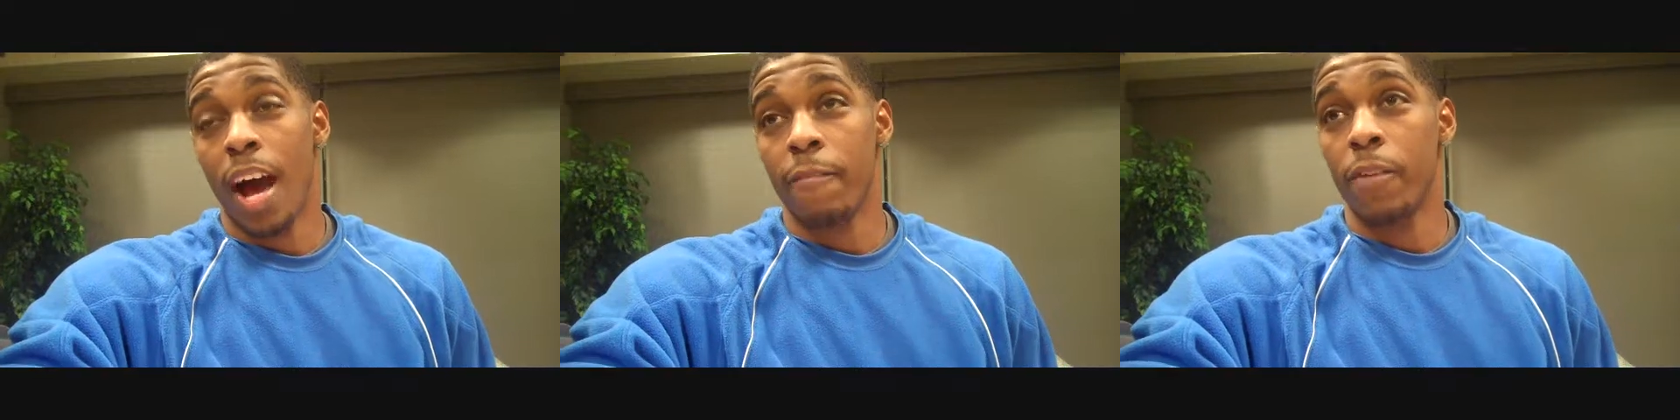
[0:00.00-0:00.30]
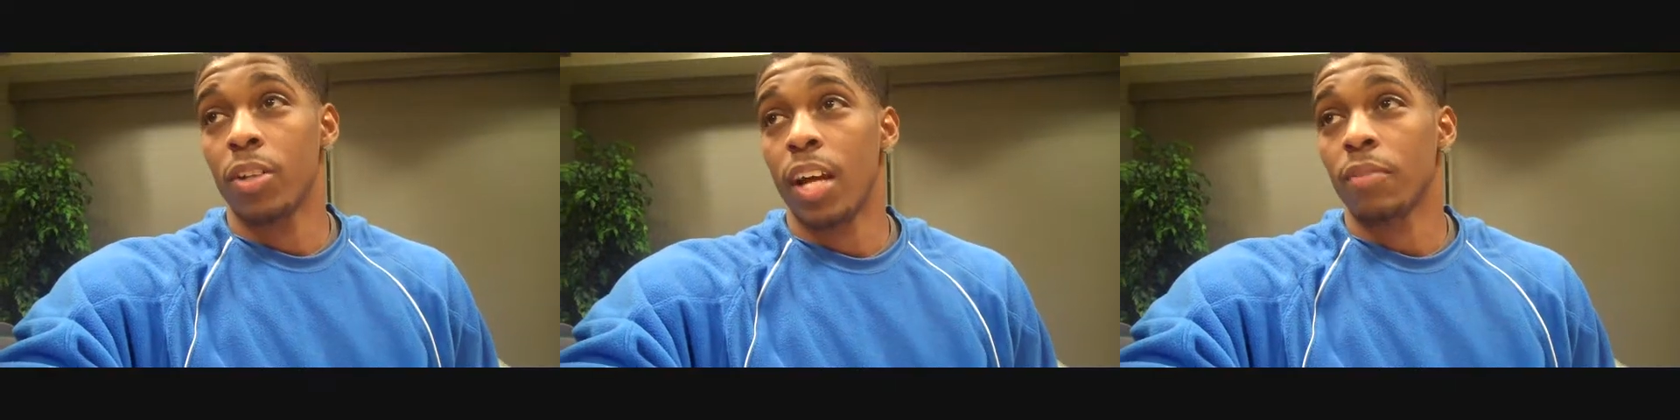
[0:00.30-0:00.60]
I
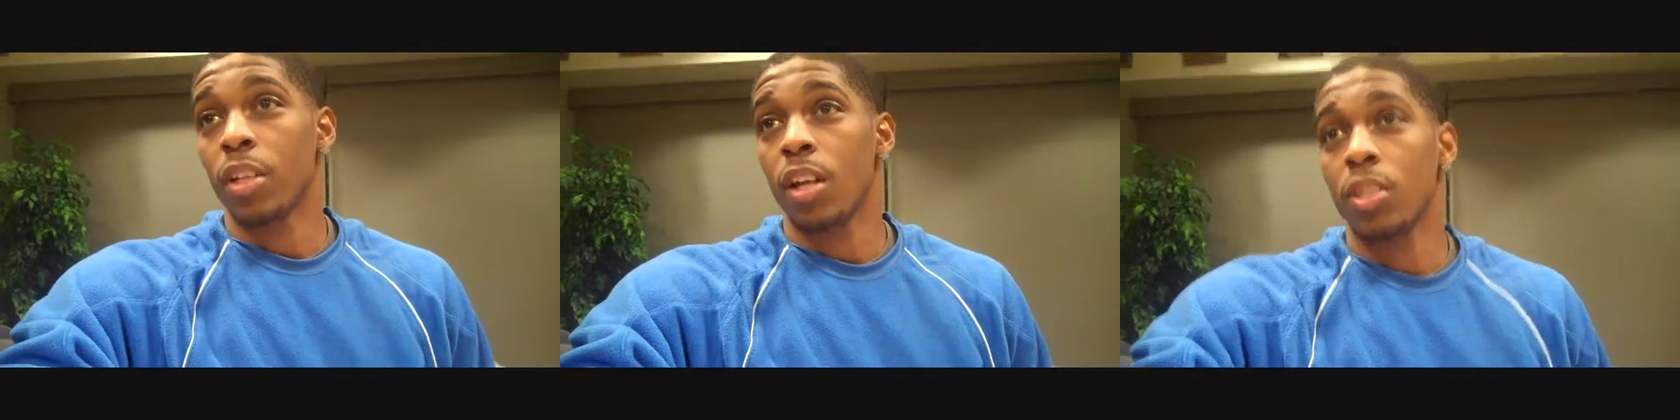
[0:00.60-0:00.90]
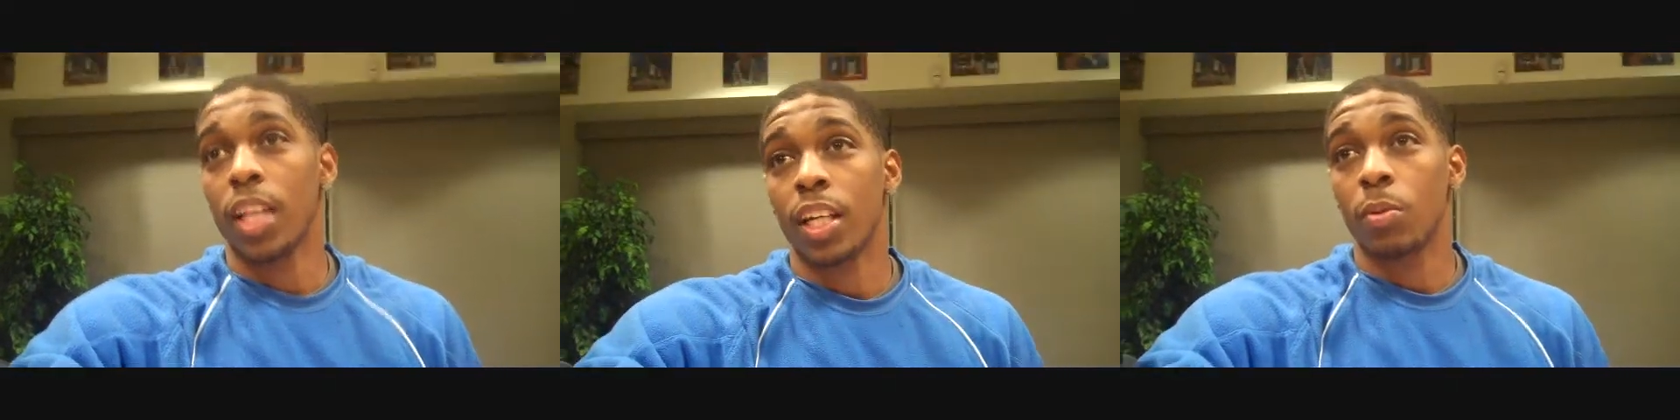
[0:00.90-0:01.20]
felt after the
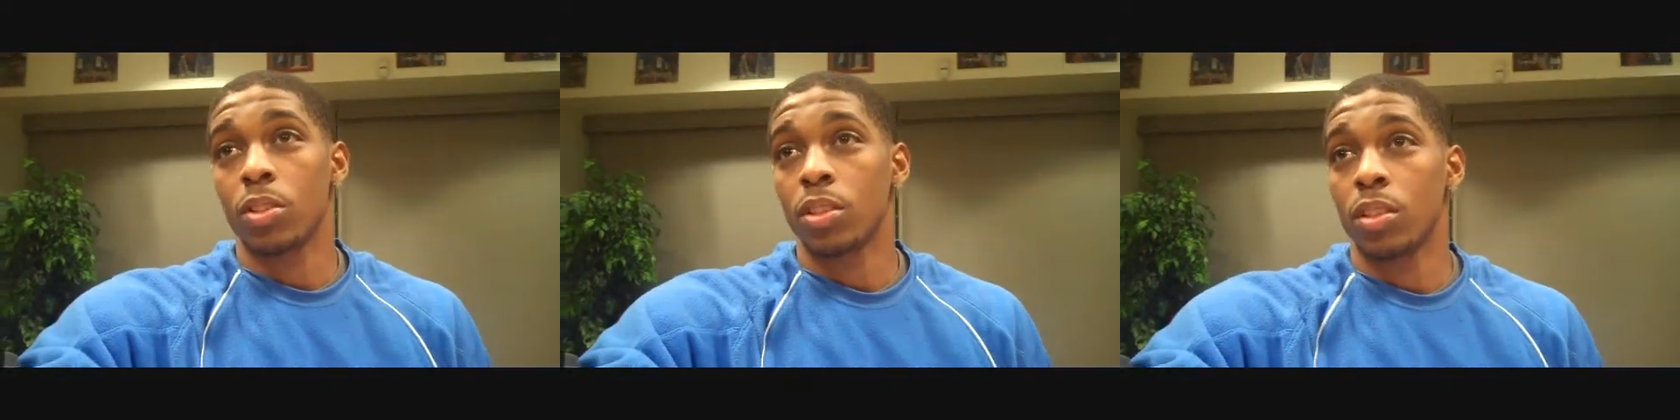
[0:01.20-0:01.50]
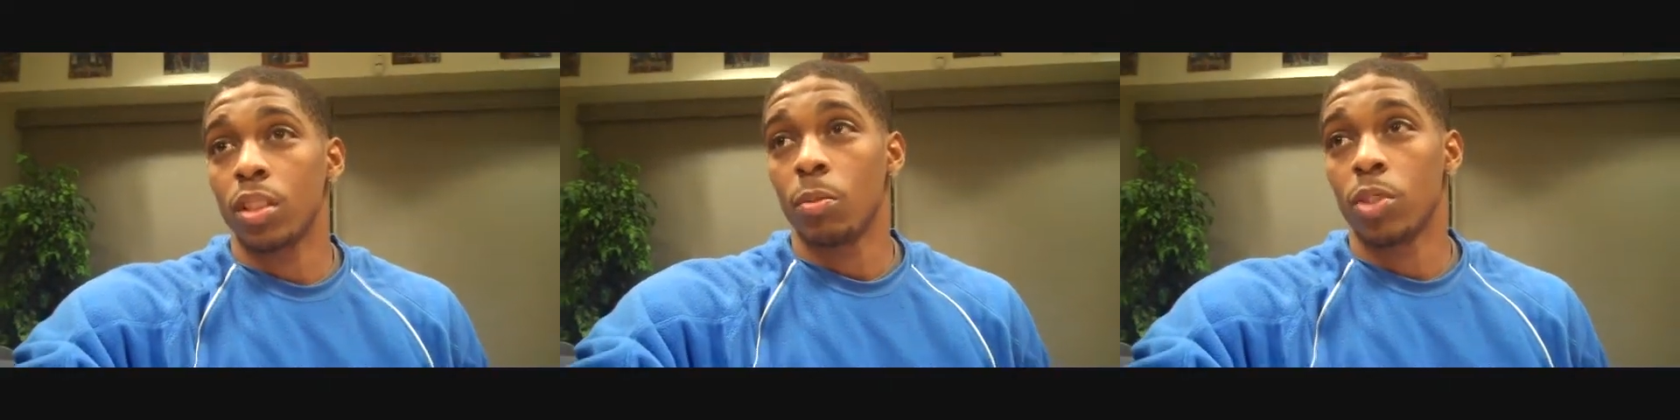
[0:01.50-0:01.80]
loss, like it was,
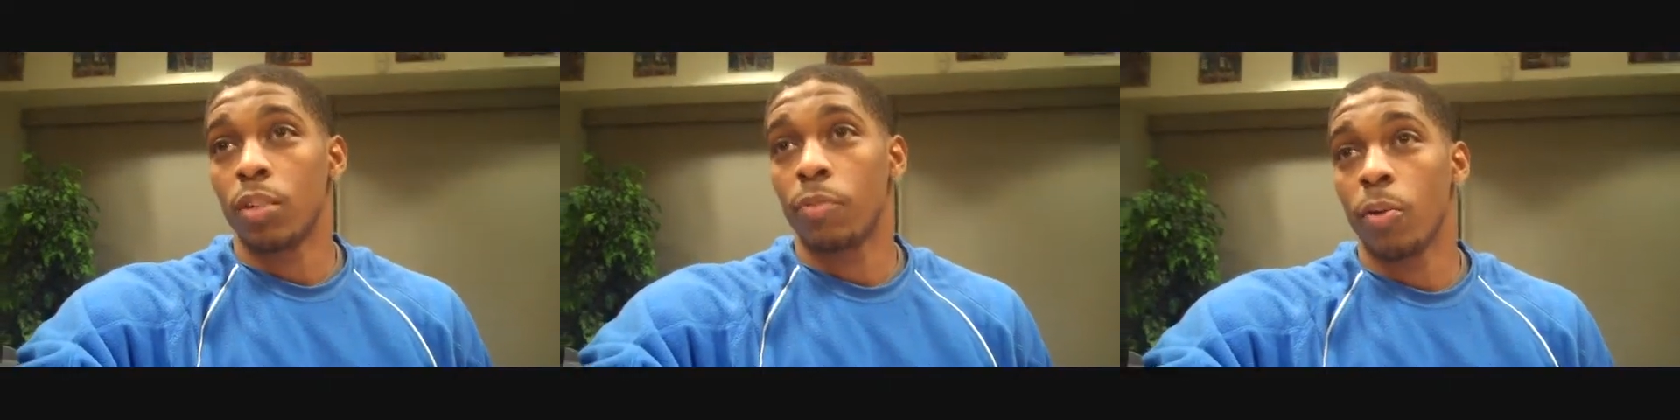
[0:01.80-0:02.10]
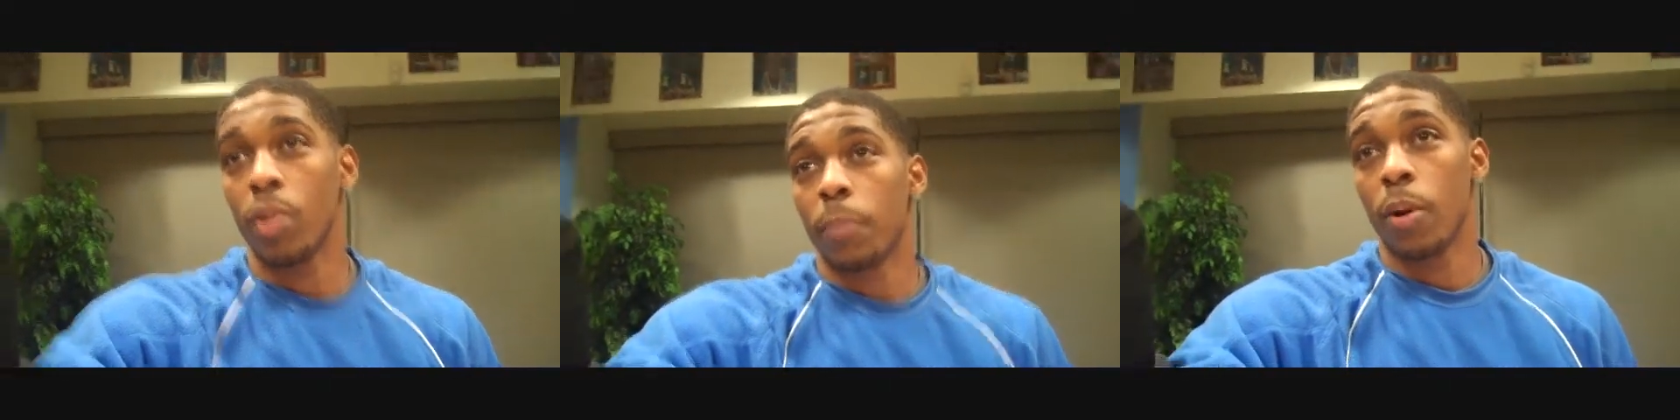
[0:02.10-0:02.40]
you know, it
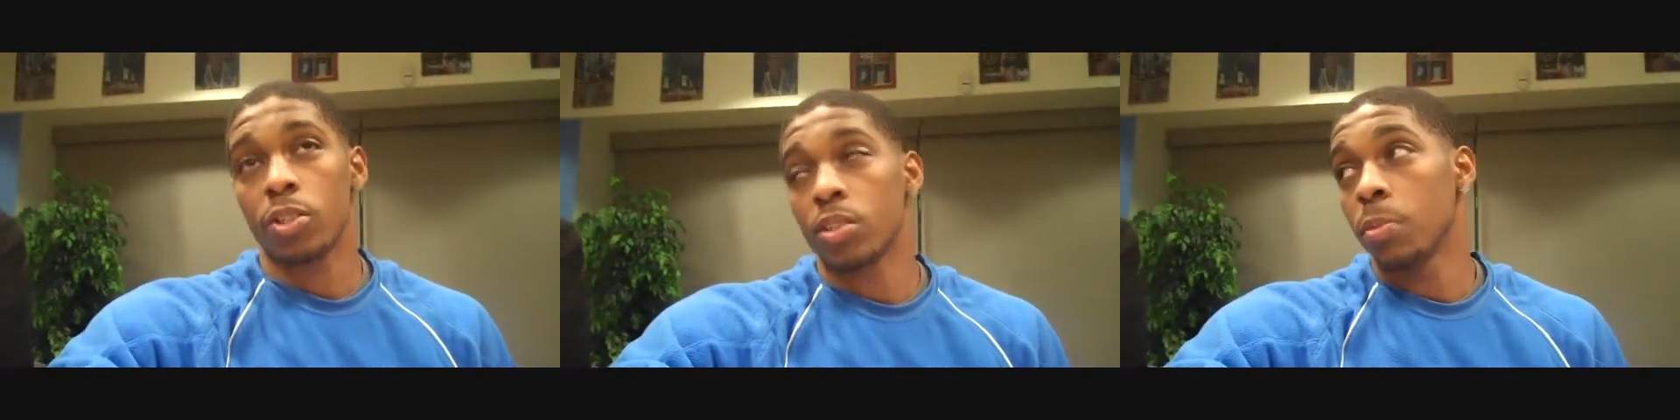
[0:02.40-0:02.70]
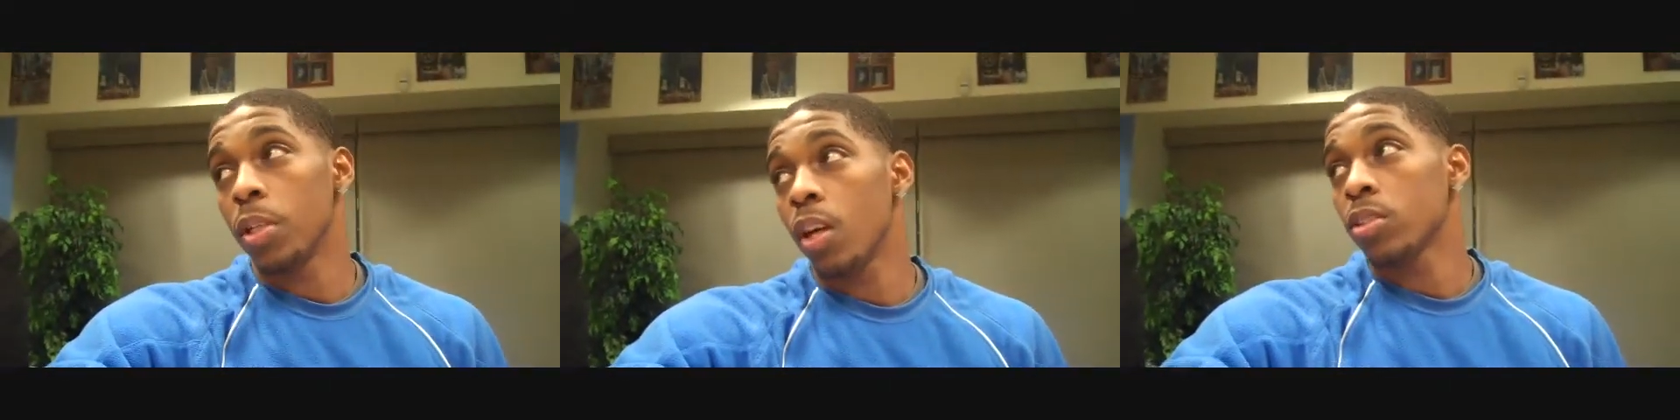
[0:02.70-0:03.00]
felt really personal
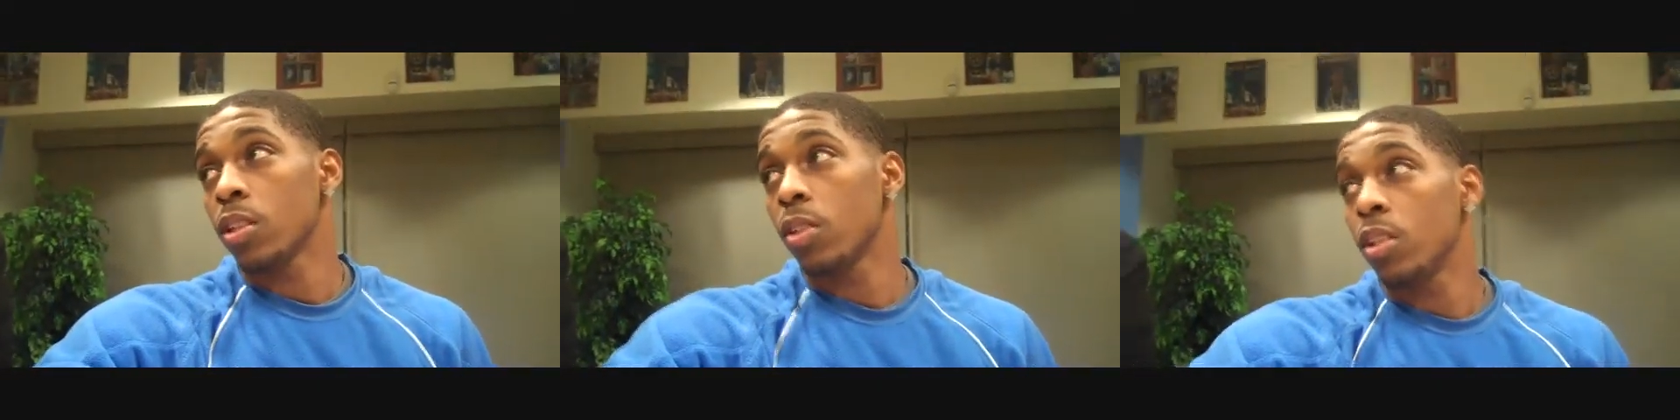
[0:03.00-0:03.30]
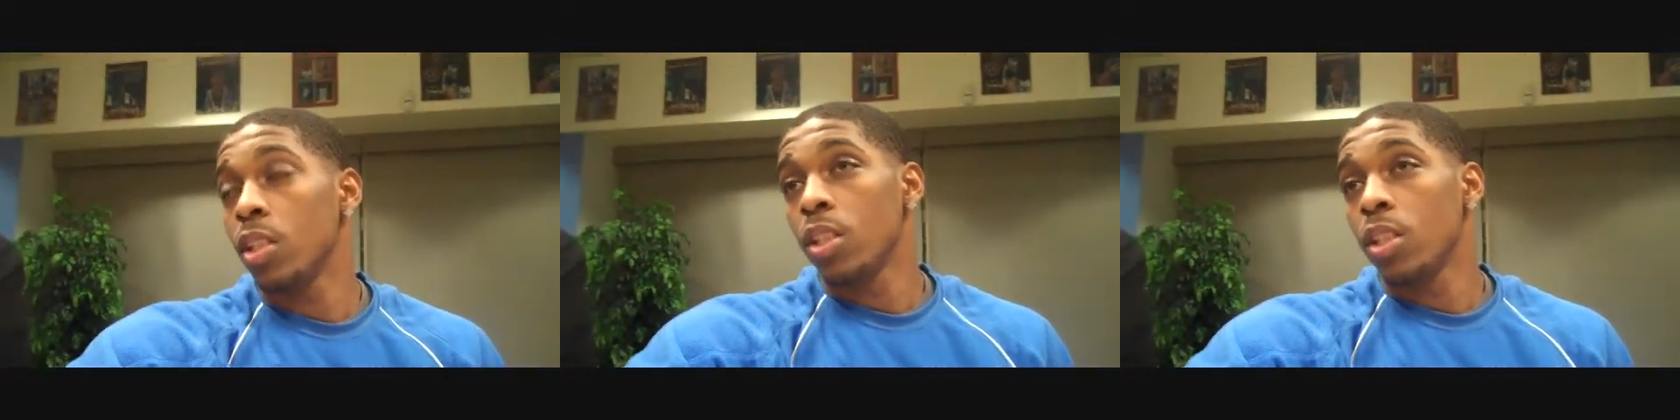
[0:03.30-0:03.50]
to me also.